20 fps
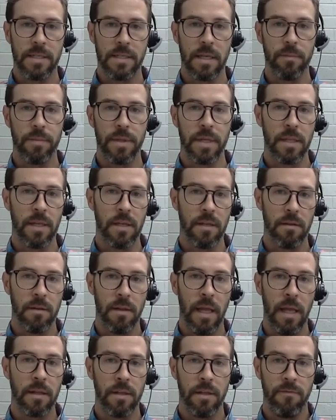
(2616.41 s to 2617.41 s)
something that
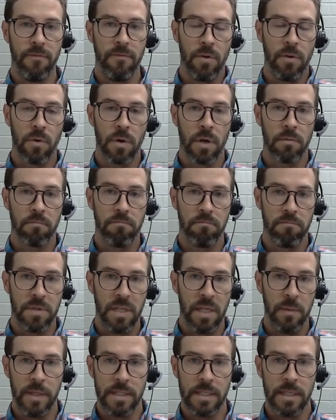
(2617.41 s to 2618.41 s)
likely fewer
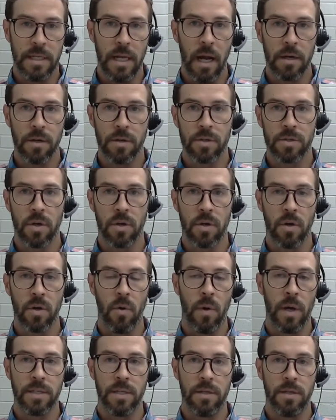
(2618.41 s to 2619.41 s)
DPC doctors are
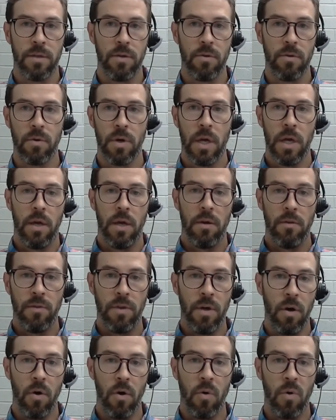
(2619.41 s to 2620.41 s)
going to do.
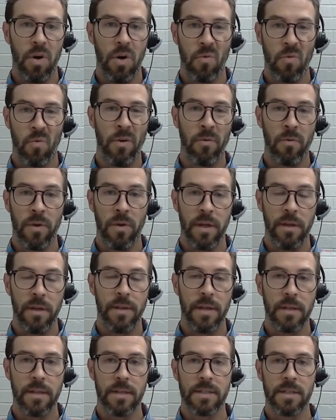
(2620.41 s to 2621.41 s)
Though we really
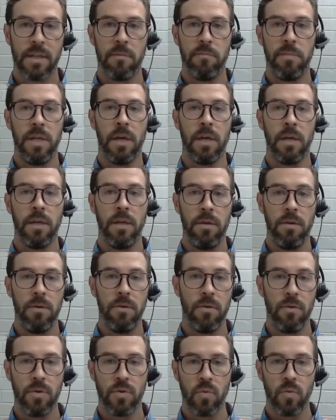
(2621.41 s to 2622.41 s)
think this could be a
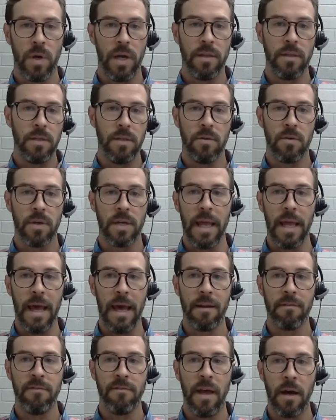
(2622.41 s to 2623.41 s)
huge way that you can
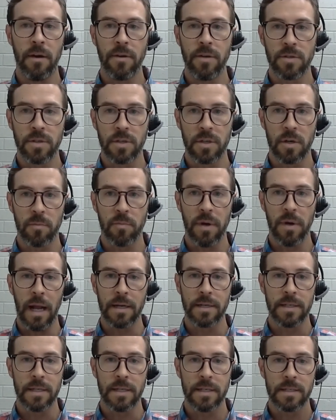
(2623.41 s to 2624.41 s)
add value to your
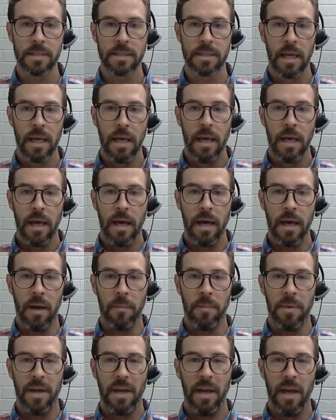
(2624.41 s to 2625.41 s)
practice.
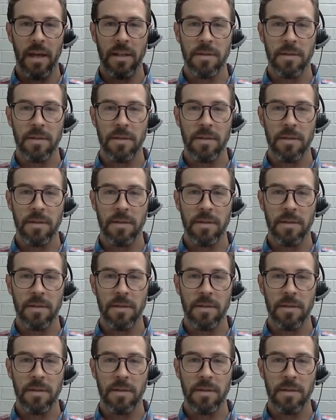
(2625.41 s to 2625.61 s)
And the